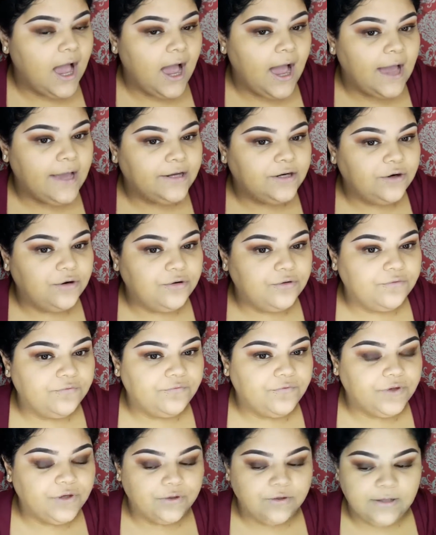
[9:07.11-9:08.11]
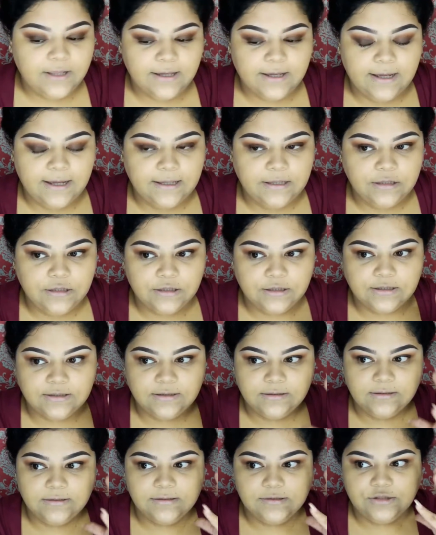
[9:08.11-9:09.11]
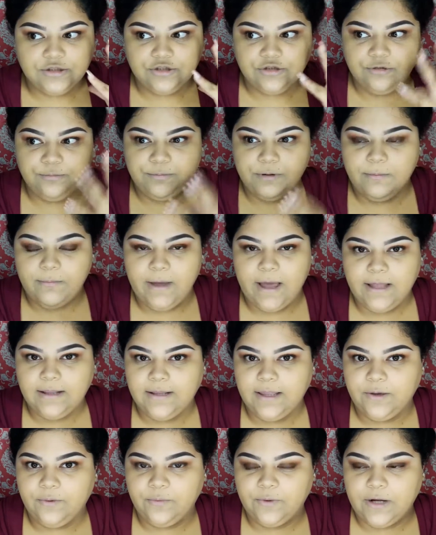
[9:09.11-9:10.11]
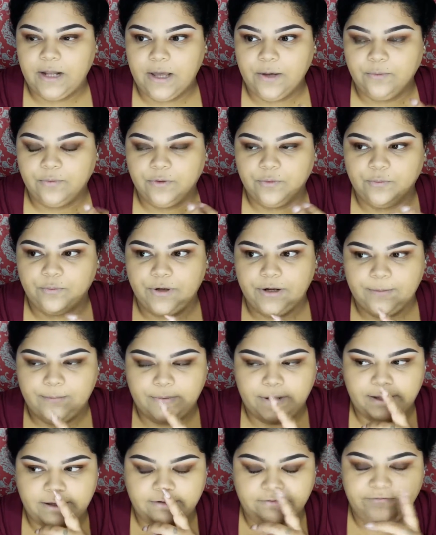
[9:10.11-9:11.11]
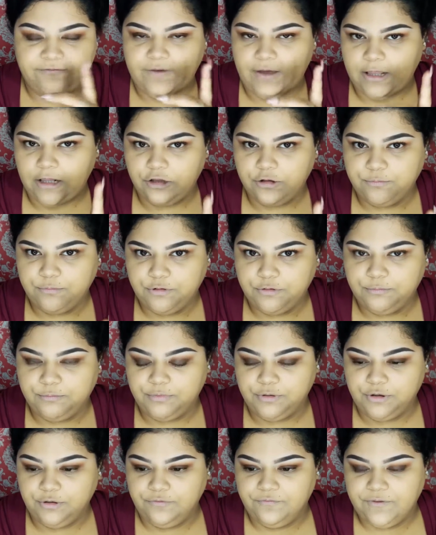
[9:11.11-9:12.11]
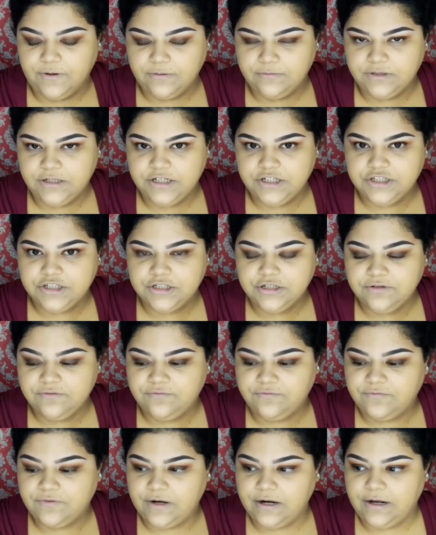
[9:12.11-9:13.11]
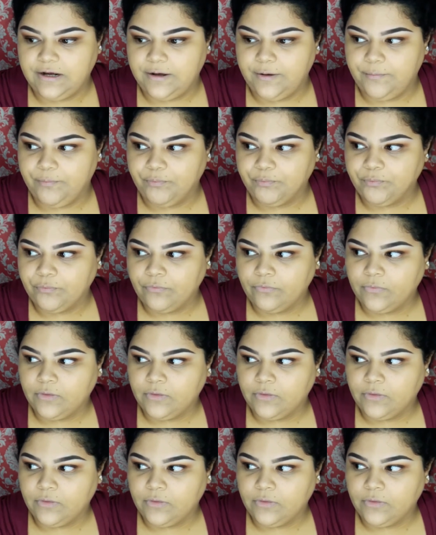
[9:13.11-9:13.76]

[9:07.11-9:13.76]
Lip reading: I don't feel like I look super matte like when I would wear my Infallible Pro foundation from,